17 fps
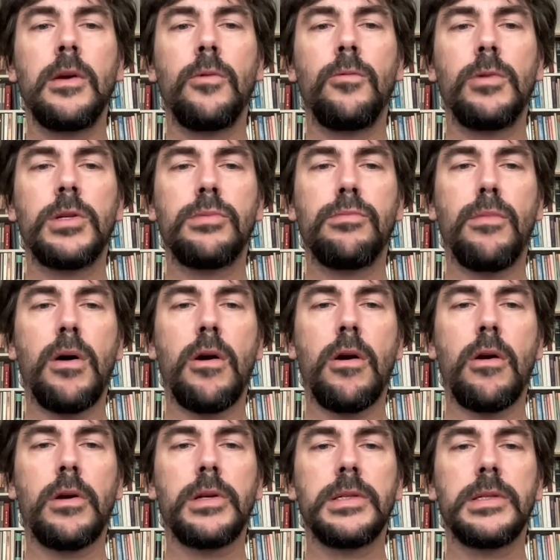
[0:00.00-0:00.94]
which
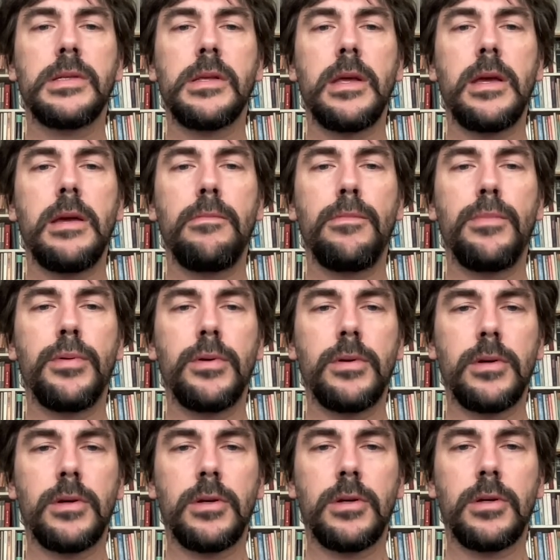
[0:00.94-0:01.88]
marks the
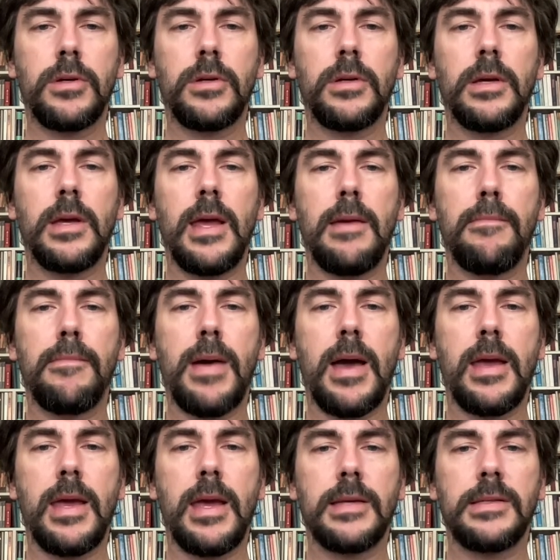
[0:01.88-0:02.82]
book, in
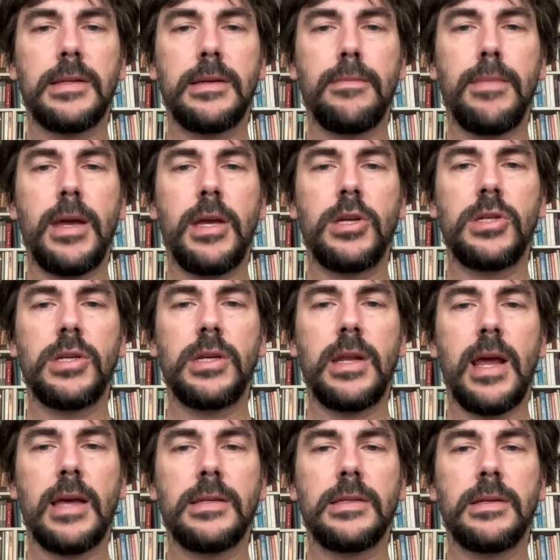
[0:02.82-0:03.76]
my
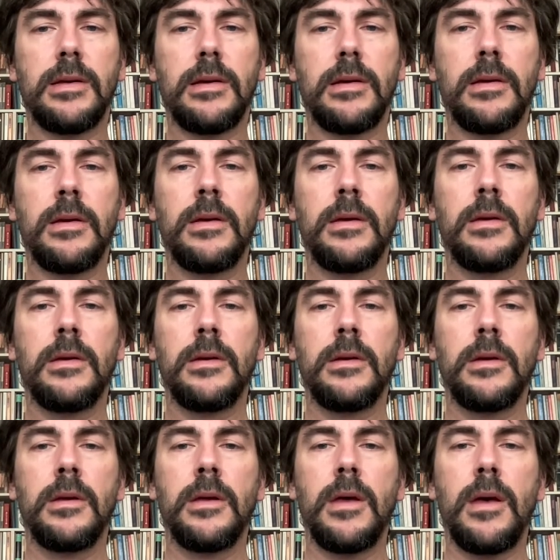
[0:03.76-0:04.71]
estimation, as a
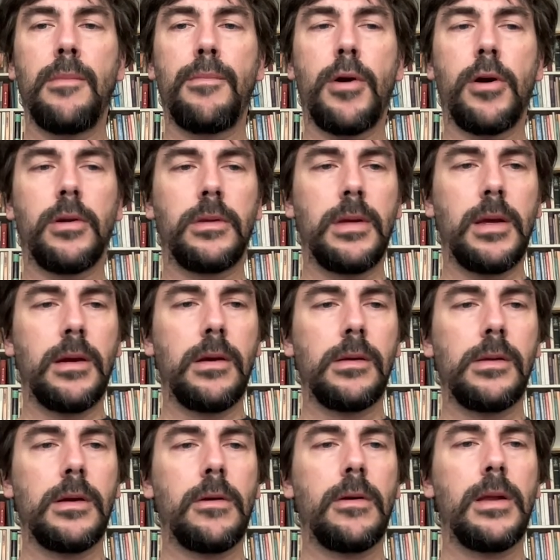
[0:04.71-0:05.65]

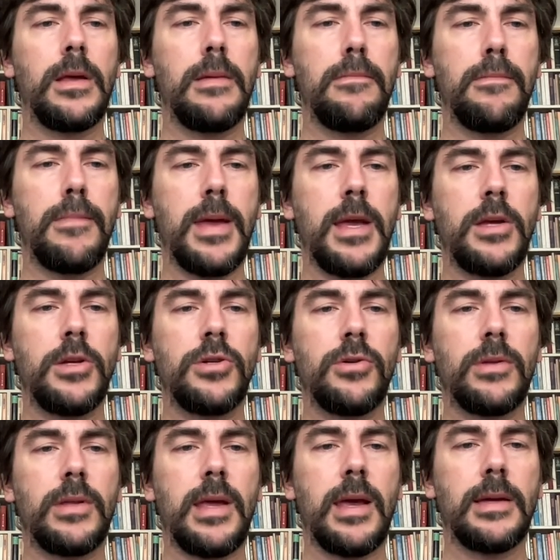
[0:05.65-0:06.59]
particularly
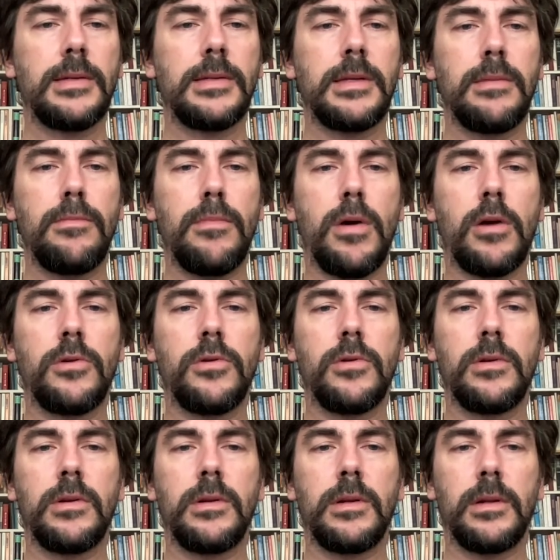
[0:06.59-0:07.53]
major text in
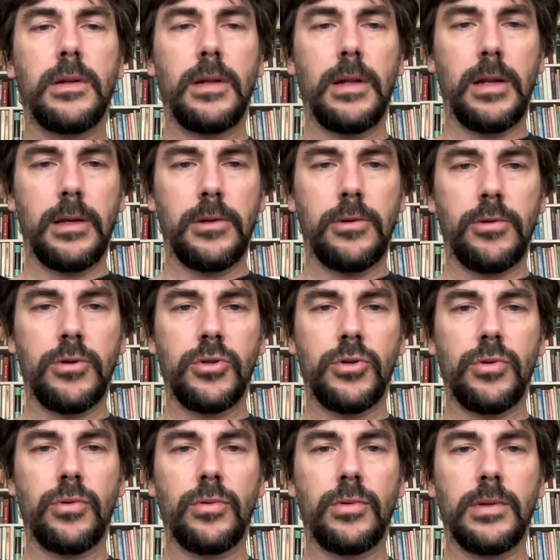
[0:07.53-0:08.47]
modern
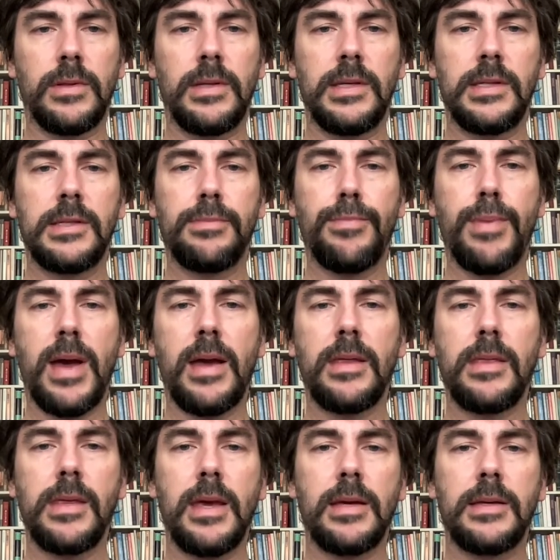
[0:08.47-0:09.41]
literature.
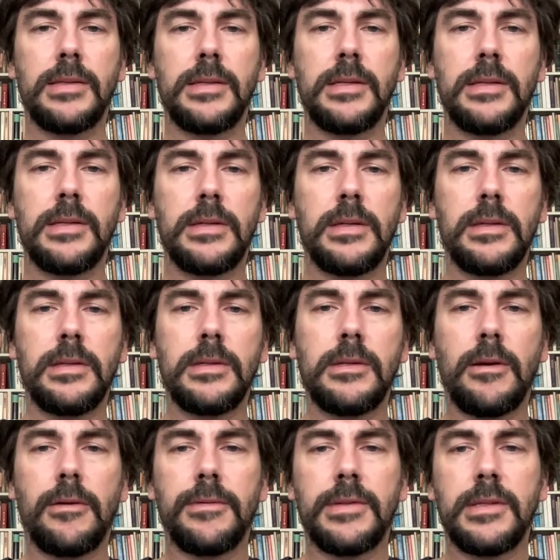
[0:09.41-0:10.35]
Despite the
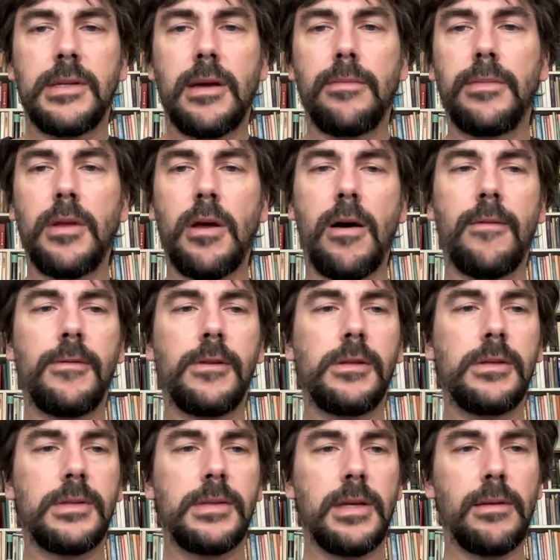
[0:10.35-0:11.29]
existence of some
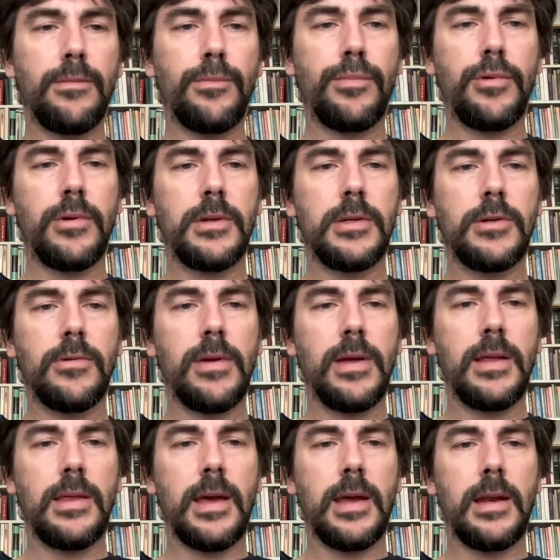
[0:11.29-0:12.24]
novels and
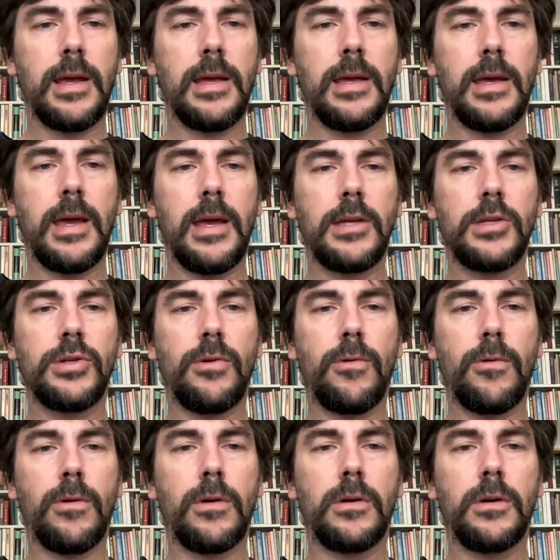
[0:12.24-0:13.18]
poetry that engage
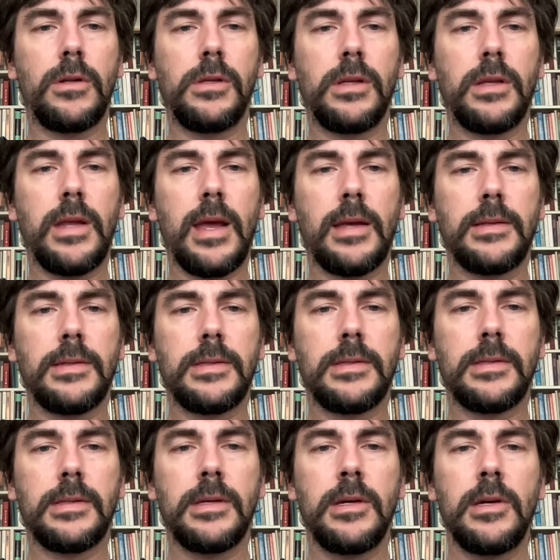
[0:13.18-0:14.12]
oracle
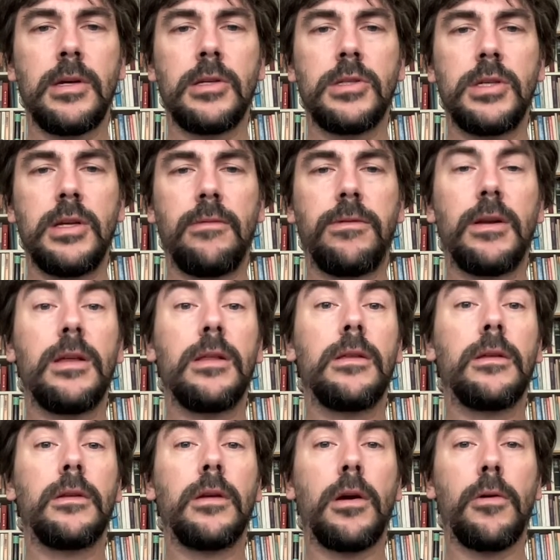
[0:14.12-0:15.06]
texts, chiefly
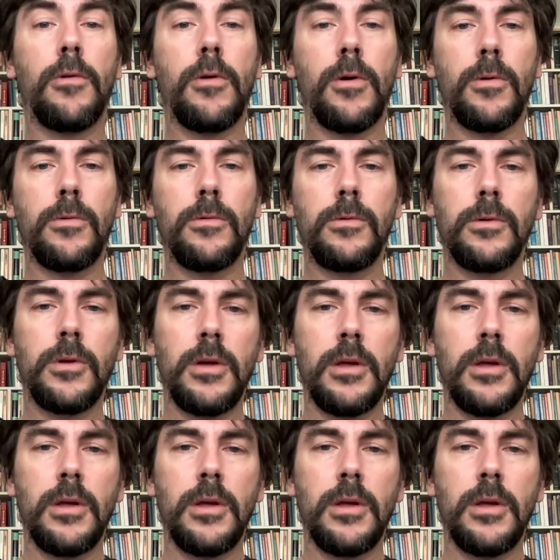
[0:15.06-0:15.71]
the tarot,